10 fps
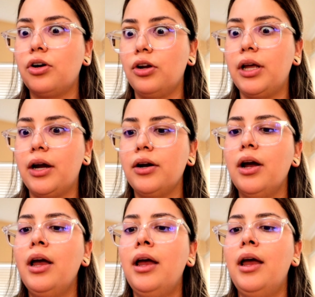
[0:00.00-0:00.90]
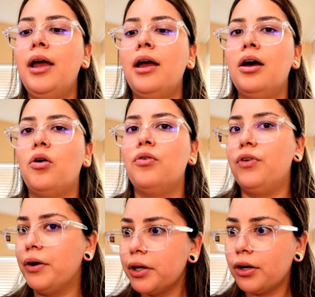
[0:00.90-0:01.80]
curly hair or
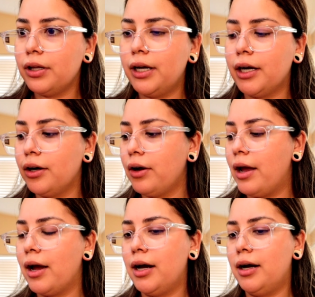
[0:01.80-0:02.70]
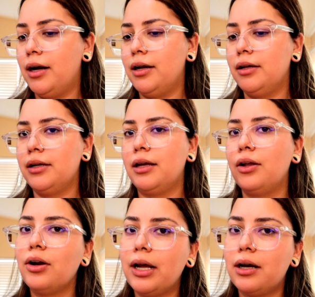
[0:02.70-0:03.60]
very curly hair and
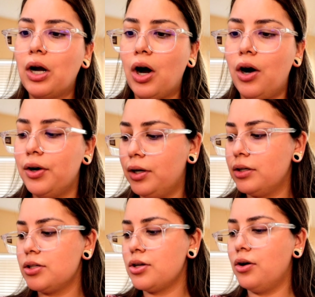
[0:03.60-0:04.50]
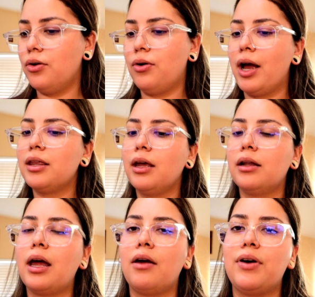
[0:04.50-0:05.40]
they're like gone. So I think
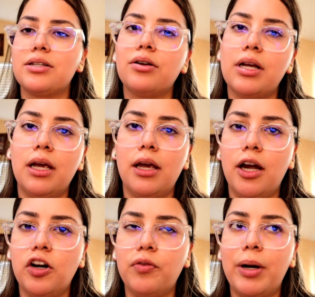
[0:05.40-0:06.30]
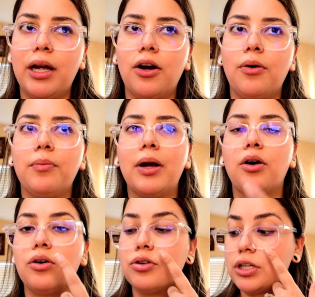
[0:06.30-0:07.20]
like if I start taking care of my hair, my
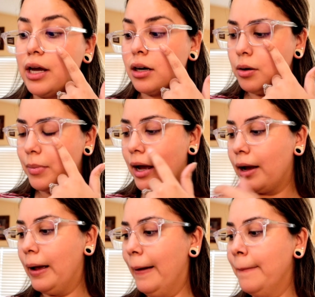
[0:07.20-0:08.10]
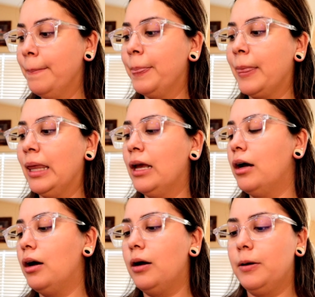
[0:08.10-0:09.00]
curls can come back
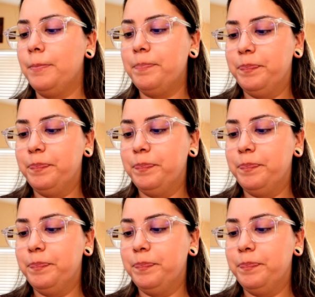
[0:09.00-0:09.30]
um,